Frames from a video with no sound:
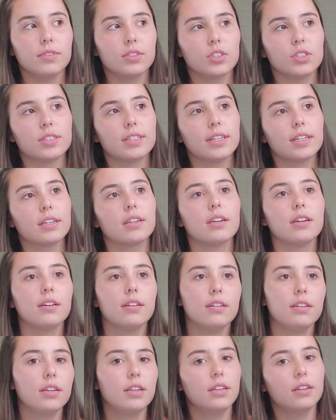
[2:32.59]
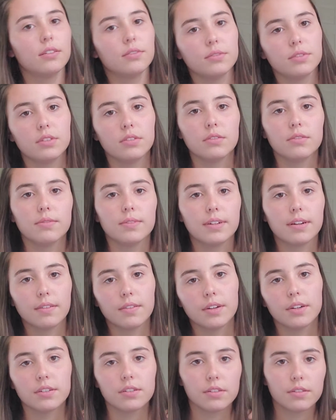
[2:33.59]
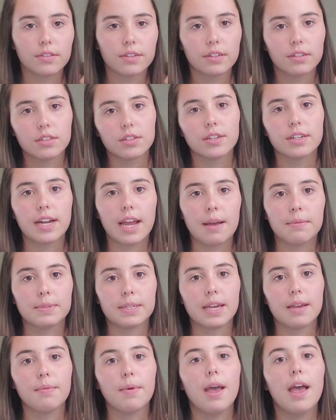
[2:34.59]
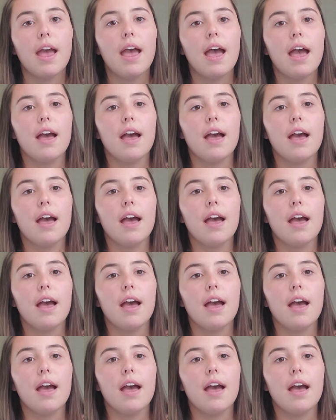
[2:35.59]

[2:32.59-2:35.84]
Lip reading: just doing whatever you're doing during nap time.